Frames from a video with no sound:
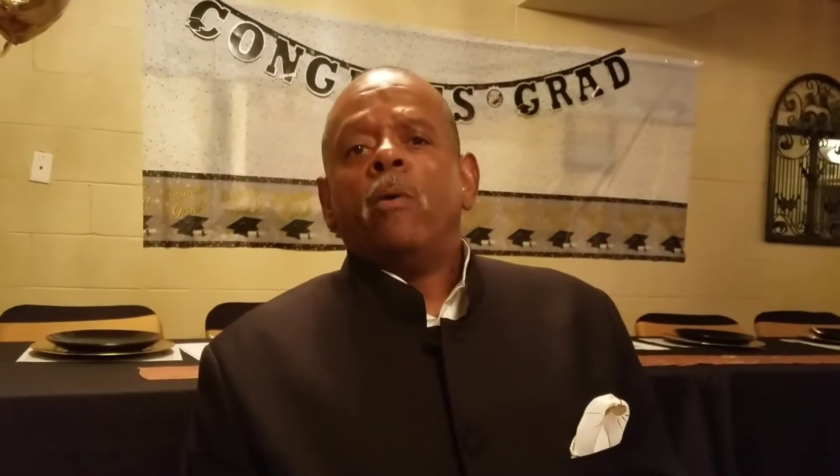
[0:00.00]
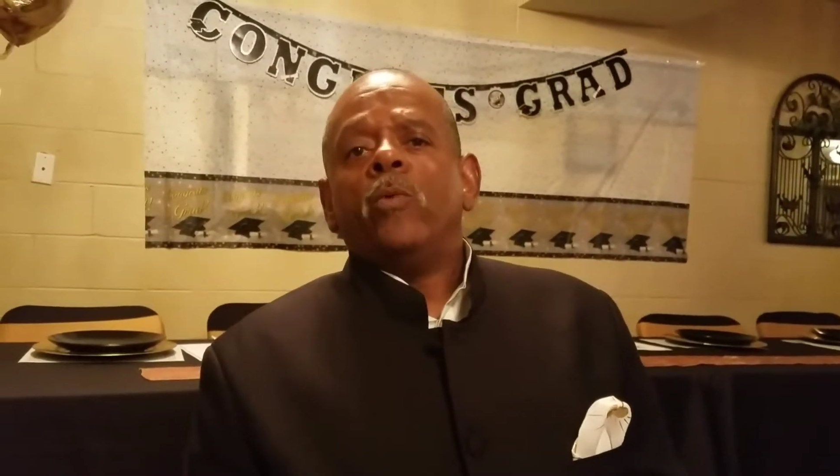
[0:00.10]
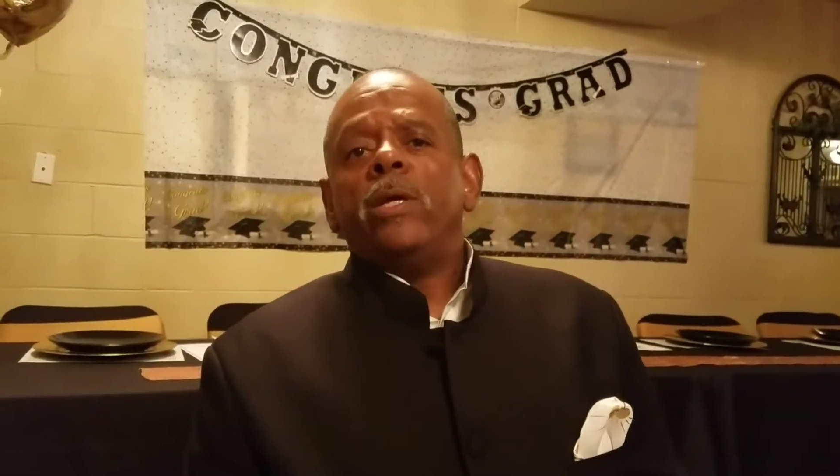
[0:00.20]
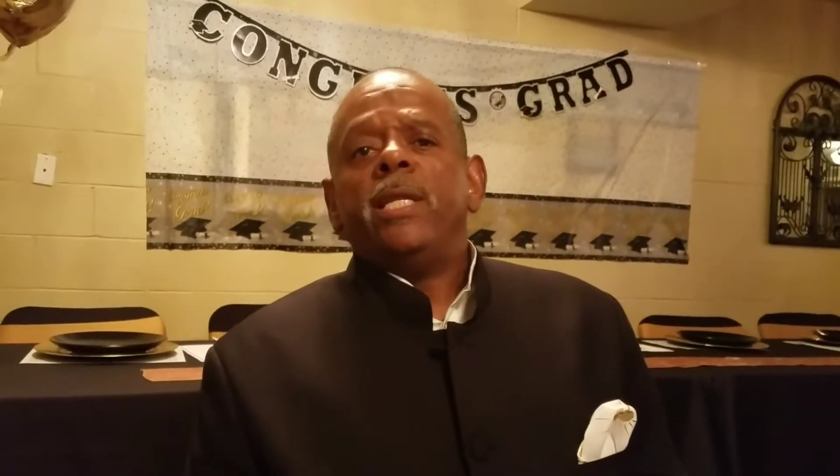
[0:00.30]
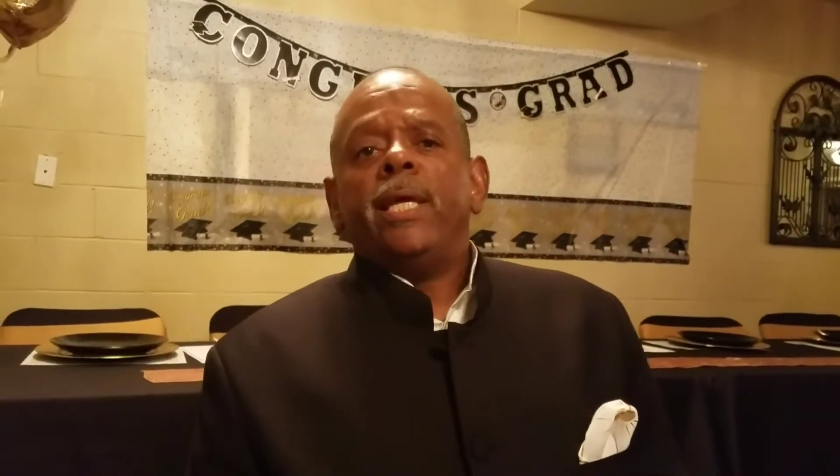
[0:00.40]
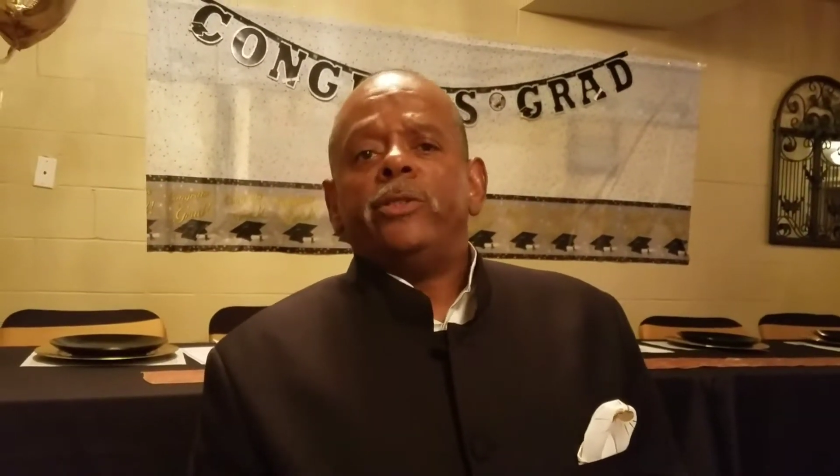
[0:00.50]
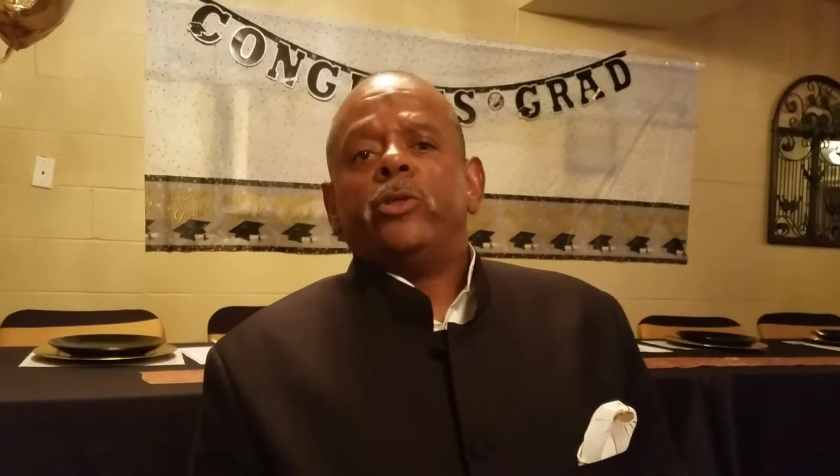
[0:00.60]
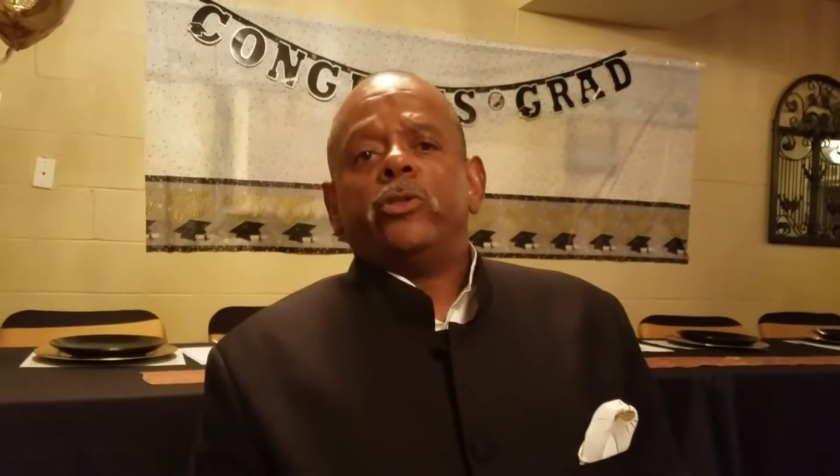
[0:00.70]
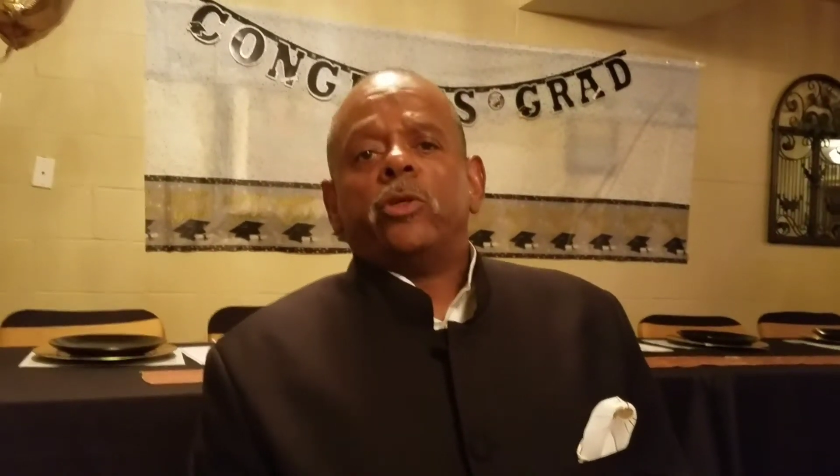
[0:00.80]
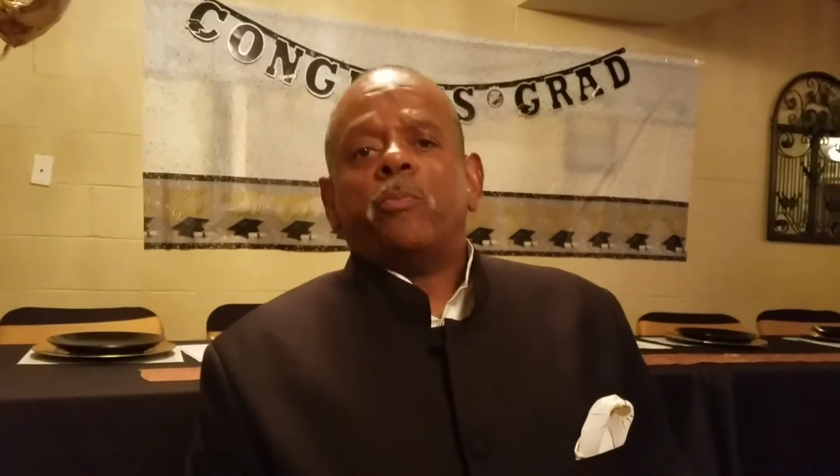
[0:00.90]
We need
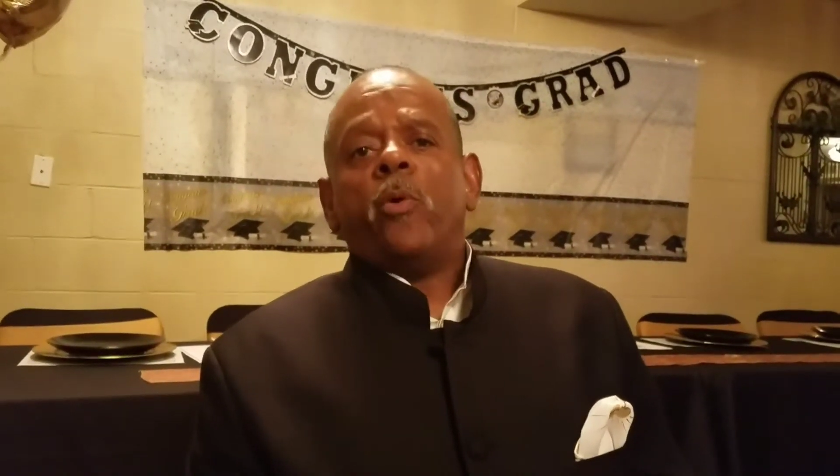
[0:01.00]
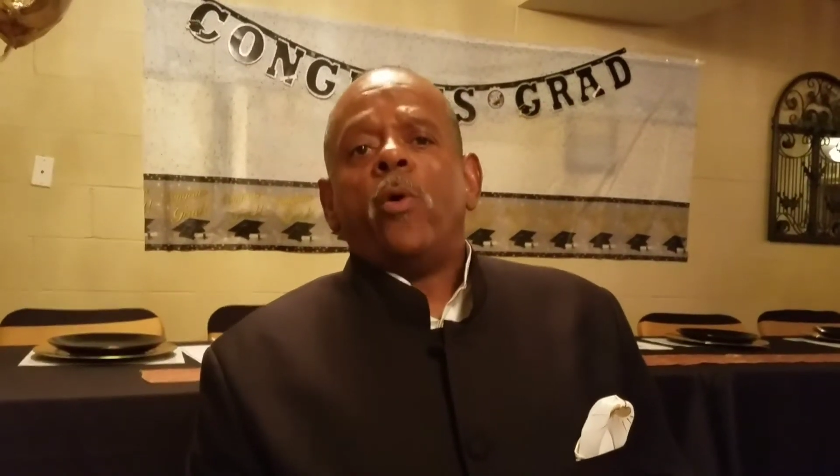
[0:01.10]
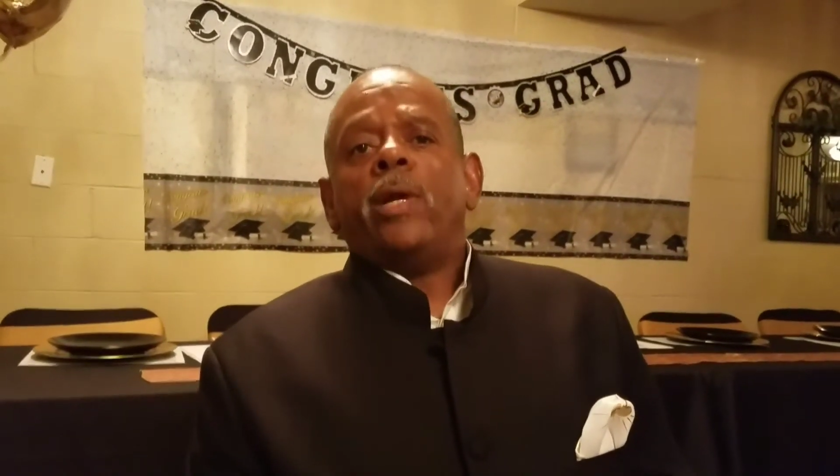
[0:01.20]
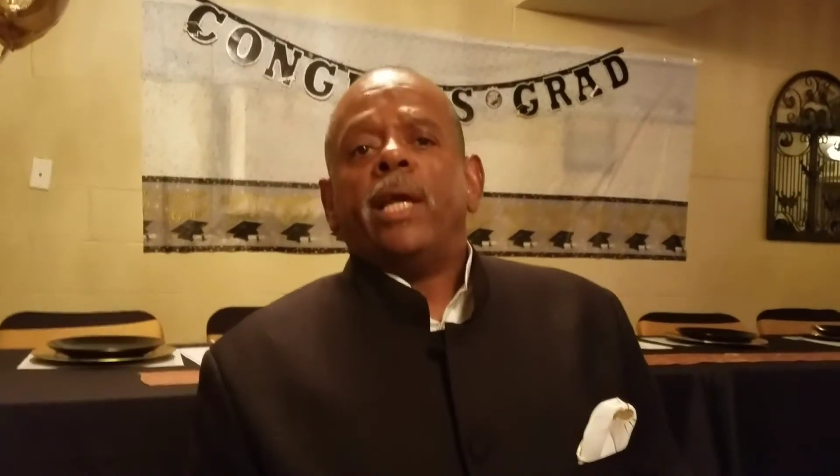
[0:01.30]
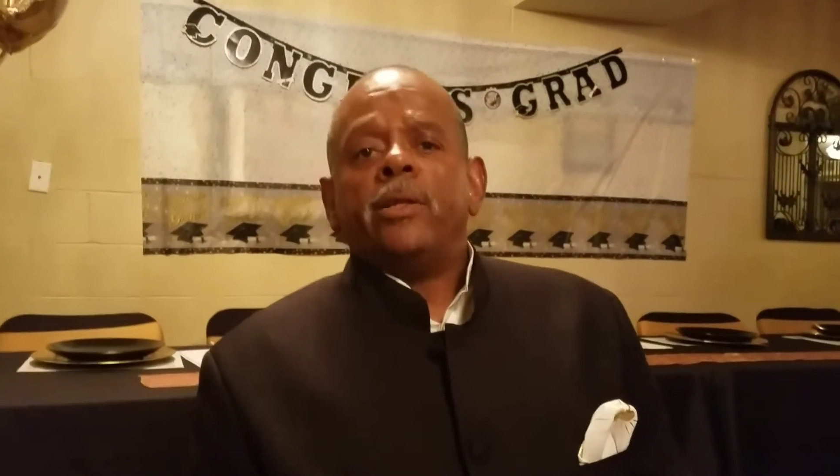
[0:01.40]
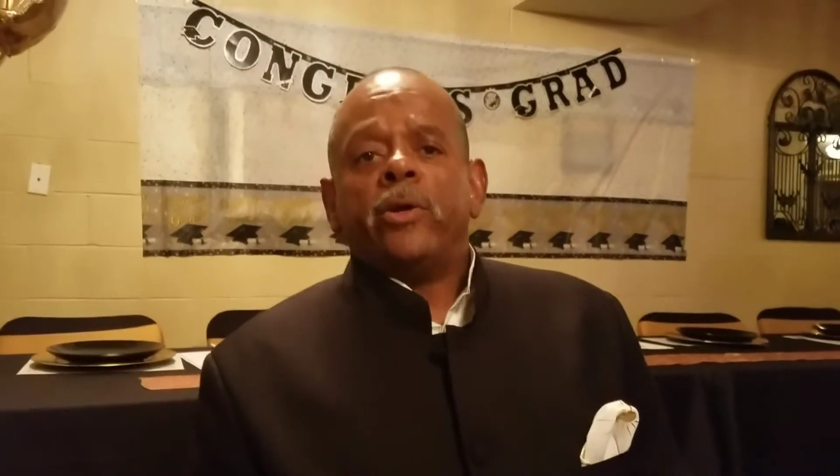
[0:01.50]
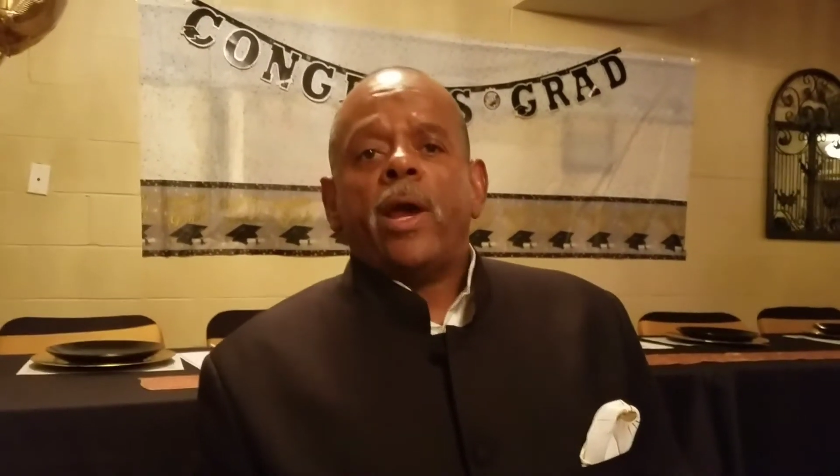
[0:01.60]
your support and your